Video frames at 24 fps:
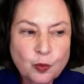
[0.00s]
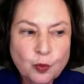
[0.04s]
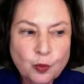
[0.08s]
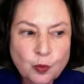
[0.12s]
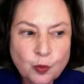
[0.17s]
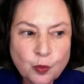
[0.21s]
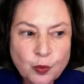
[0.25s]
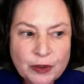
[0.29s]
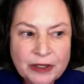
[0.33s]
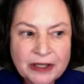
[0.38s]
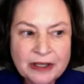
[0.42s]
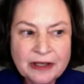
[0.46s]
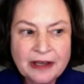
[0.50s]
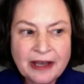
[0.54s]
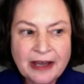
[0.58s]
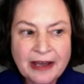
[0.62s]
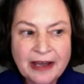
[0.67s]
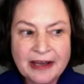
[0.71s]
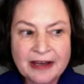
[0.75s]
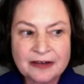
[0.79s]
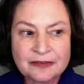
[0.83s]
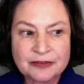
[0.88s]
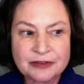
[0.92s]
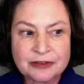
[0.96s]
We
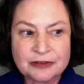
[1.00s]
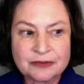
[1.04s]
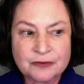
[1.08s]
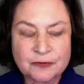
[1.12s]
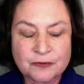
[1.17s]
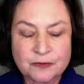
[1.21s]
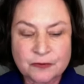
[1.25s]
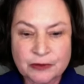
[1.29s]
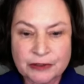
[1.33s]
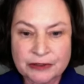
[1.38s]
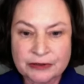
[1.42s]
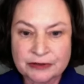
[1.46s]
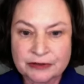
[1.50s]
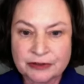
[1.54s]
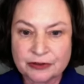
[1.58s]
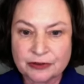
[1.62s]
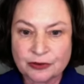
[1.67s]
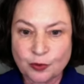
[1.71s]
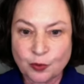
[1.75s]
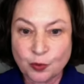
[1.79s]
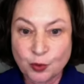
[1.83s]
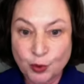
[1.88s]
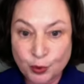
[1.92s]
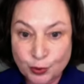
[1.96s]
have inflicted a
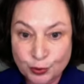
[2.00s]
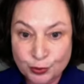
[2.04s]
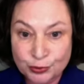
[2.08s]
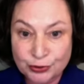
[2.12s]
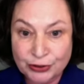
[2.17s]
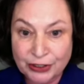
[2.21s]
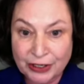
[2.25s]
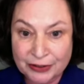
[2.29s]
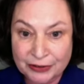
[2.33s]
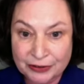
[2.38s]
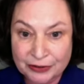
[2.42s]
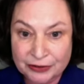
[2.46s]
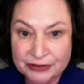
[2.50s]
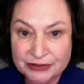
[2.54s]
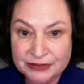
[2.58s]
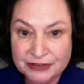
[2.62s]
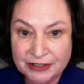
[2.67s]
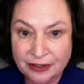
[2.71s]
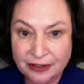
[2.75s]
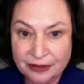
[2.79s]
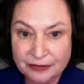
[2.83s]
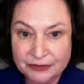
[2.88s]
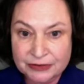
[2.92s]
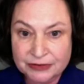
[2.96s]
wound on
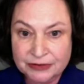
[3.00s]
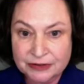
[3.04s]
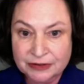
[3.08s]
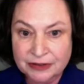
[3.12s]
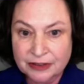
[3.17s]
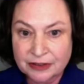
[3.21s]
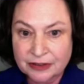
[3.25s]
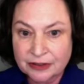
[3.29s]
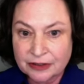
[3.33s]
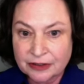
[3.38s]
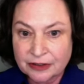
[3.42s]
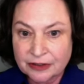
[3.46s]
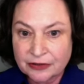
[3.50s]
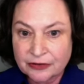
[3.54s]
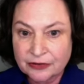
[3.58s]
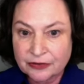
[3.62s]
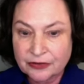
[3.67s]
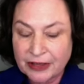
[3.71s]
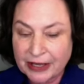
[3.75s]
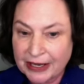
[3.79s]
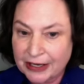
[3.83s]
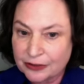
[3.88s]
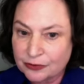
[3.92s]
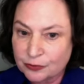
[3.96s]
ourselves
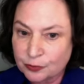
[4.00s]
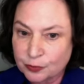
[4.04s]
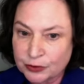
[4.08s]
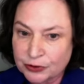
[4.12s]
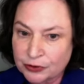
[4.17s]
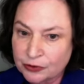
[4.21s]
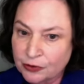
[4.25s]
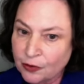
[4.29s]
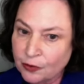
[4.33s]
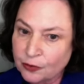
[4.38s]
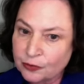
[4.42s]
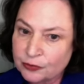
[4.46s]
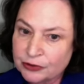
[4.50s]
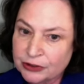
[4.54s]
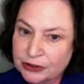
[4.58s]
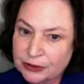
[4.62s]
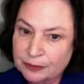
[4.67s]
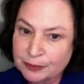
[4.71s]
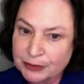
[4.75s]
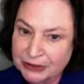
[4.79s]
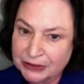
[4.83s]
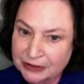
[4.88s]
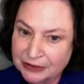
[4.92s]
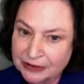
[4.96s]
that we're only
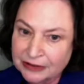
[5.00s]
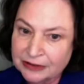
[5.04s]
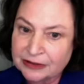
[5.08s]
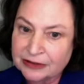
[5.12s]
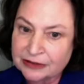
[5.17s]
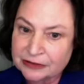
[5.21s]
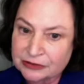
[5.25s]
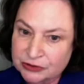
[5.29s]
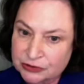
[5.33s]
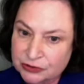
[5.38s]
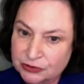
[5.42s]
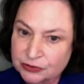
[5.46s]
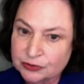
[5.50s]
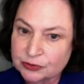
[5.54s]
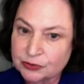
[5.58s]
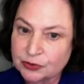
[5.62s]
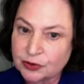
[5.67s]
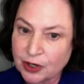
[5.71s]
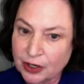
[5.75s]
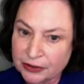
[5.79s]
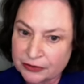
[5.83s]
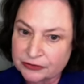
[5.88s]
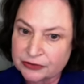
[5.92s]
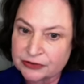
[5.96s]
beginning to
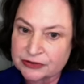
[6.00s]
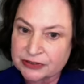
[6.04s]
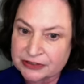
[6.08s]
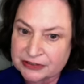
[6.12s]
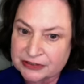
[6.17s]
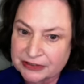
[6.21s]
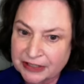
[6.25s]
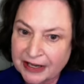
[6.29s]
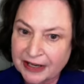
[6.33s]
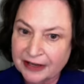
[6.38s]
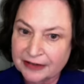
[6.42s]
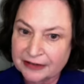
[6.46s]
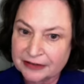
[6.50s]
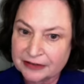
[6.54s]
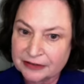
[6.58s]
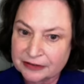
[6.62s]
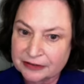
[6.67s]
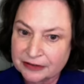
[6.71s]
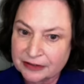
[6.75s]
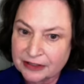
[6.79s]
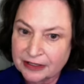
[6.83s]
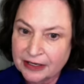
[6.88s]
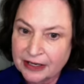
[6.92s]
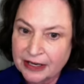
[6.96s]
understand.
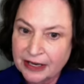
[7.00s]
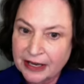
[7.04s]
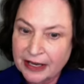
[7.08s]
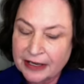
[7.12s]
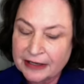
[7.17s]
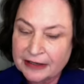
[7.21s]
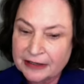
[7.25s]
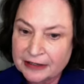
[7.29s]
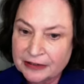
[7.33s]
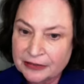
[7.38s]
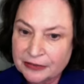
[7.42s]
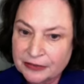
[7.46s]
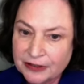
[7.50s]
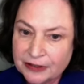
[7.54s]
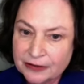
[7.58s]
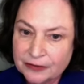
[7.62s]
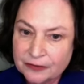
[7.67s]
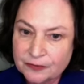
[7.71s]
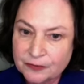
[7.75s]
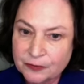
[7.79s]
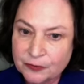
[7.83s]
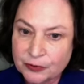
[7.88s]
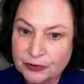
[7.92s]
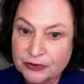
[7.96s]
And I think
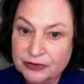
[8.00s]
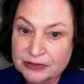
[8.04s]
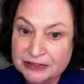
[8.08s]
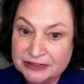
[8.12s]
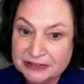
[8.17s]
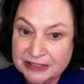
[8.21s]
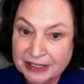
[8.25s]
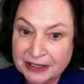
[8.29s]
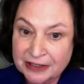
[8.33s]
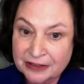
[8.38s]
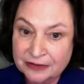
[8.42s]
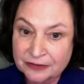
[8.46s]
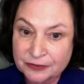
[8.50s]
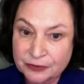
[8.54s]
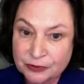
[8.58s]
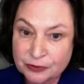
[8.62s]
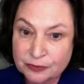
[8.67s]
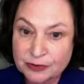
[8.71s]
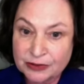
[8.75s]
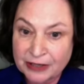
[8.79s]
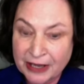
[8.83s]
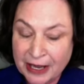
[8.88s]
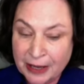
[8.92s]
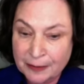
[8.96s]
for the sake of
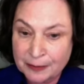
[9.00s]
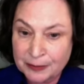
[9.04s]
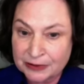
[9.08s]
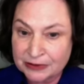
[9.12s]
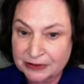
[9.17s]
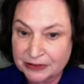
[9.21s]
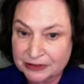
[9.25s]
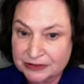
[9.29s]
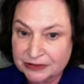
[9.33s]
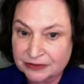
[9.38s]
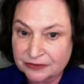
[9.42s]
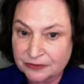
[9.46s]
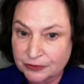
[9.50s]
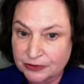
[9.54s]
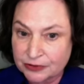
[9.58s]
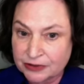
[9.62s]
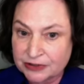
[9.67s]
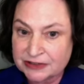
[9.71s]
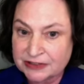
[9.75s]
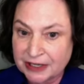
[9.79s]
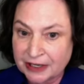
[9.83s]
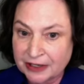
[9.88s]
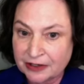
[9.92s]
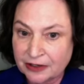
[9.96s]
human happiness and for the
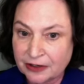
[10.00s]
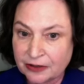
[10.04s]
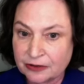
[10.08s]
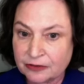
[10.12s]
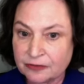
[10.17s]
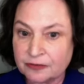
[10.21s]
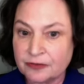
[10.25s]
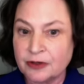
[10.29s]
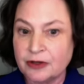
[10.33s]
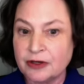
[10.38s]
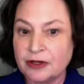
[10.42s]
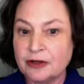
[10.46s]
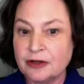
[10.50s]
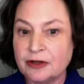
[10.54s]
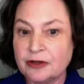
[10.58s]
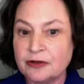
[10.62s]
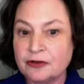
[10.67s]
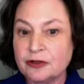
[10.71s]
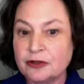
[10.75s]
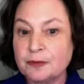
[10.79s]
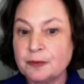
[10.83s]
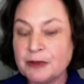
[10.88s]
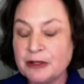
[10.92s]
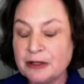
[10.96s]
sake of
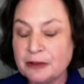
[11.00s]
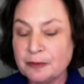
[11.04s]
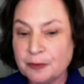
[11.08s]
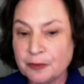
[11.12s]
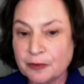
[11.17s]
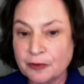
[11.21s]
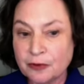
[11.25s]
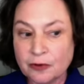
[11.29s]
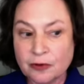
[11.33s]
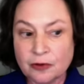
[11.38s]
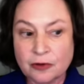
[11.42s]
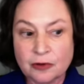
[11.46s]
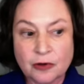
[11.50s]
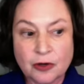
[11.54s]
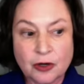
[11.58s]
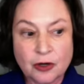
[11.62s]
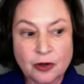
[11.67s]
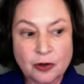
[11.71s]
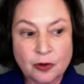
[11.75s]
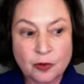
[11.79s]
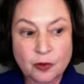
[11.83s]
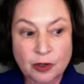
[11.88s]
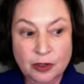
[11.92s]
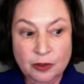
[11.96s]
the people
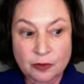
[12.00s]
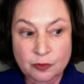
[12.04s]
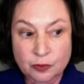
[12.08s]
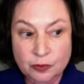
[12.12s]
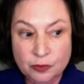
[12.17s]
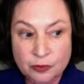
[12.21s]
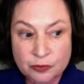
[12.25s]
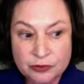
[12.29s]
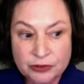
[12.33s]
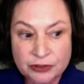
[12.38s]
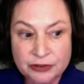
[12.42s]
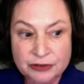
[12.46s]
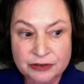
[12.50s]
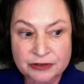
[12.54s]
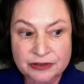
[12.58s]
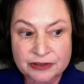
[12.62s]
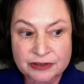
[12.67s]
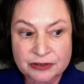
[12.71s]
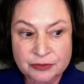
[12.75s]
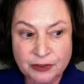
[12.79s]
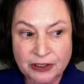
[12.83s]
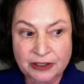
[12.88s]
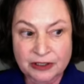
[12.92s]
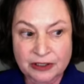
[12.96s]
who are wounded in
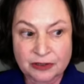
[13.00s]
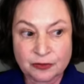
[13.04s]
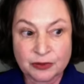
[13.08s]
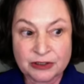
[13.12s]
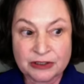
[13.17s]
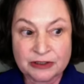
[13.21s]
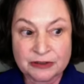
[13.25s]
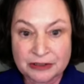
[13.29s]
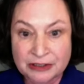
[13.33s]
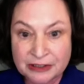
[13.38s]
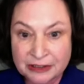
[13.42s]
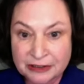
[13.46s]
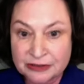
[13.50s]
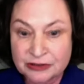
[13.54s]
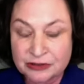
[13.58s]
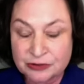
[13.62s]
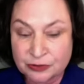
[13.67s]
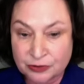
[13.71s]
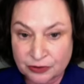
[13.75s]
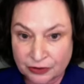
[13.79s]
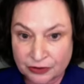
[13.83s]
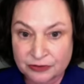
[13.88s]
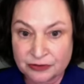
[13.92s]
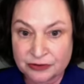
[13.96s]
this way, we need
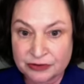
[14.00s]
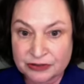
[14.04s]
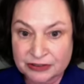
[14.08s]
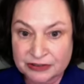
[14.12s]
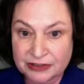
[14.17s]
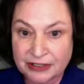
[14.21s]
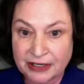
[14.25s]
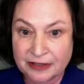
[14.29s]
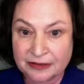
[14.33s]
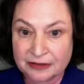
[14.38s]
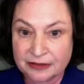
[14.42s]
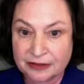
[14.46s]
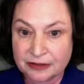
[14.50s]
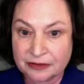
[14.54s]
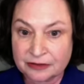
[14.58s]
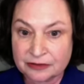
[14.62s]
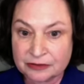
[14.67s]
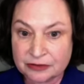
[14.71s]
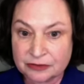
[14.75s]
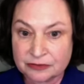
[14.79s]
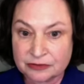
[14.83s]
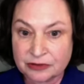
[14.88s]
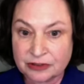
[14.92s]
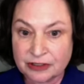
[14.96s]
to understand it
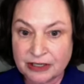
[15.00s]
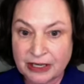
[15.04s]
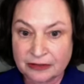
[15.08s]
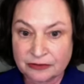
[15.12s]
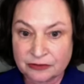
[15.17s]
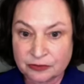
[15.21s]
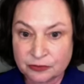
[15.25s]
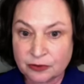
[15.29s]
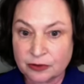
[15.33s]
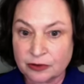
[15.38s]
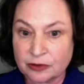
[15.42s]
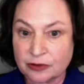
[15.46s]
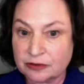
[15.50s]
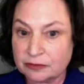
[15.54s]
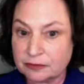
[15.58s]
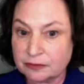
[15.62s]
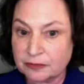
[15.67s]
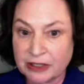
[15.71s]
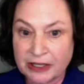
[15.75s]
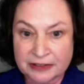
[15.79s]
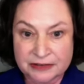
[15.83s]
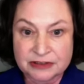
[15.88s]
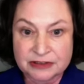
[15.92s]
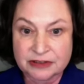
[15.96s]
to, to get to a
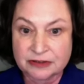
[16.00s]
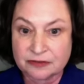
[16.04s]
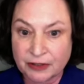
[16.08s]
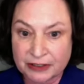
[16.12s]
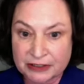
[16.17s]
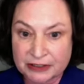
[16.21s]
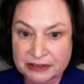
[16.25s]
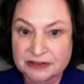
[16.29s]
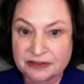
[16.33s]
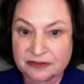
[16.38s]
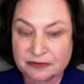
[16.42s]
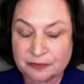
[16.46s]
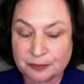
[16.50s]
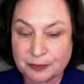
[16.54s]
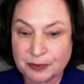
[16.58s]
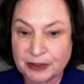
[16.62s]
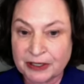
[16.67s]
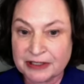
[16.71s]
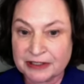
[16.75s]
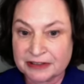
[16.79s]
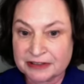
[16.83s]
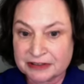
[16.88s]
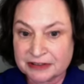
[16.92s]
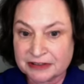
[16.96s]
less divisive
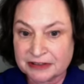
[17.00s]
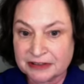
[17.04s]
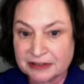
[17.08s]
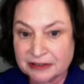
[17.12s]
place.